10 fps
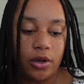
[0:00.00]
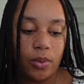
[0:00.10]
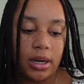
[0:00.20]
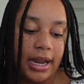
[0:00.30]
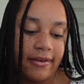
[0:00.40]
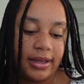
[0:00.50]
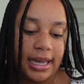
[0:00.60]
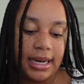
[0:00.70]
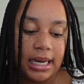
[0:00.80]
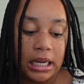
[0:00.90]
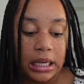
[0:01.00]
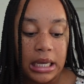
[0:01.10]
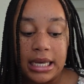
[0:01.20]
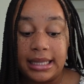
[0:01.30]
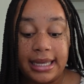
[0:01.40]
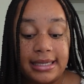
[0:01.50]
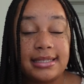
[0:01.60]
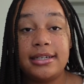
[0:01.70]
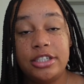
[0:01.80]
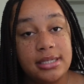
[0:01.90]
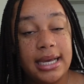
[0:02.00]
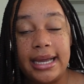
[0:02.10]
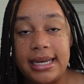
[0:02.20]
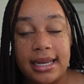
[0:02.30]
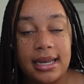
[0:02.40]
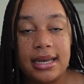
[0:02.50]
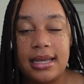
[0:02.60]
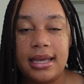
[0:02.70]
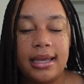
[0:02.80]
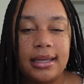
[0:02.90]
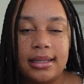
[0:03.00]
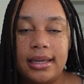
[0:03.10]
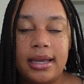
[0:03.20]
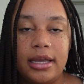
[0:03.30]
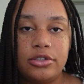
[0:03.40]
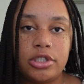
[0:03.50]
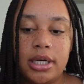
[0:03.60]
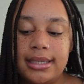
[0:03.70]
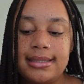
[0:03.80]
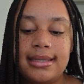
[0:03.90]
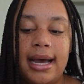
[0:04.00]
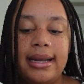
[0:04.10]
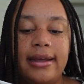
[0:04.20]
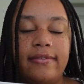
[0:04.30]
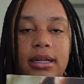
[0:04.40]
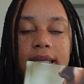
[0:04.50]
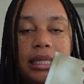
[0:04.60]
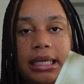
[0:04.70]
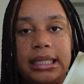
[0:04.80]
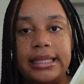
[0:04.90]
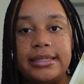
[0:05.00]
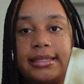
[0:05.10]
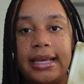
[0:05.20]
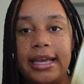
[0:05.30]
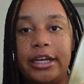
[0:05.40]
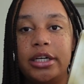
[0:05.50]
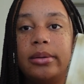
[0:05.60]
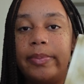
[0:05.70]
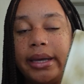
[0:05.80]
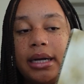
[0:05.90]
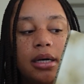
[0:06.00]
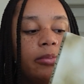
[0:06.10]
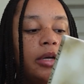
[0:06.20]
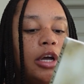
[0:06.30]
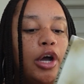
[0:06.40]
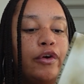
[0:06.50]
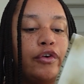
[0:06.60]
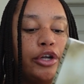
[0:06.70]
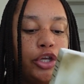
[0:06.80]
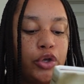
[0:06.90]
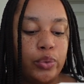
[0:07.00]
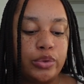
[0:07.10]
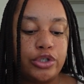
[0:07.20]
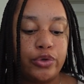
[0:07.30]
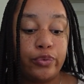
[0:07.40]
who are navigating things such as identity, healing, and trust. I definitely think this is a good pickup for you to